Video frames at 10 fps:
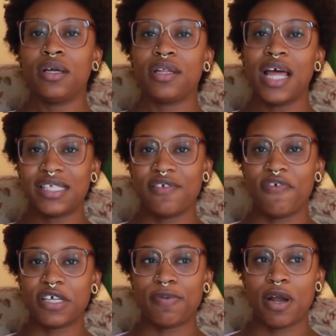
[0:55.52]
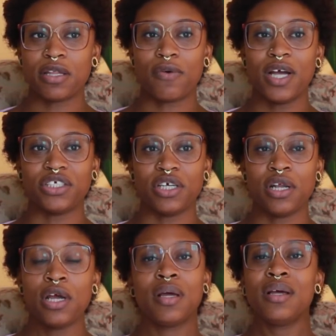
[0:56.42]
That's the first part of the question.
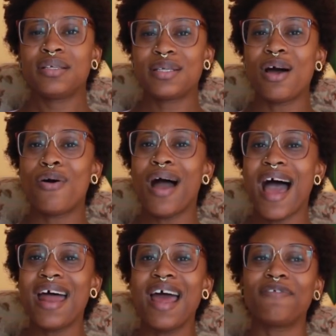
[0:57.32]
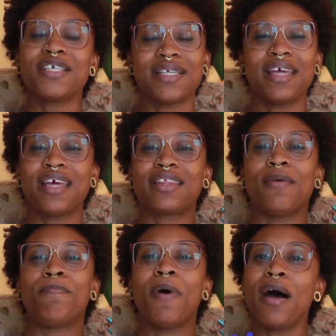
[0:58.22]
So I'd have to say that
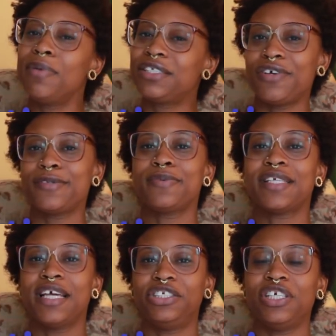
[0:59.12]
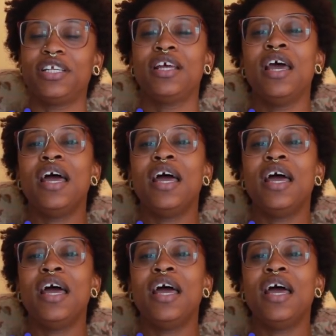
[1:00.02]
the public transportation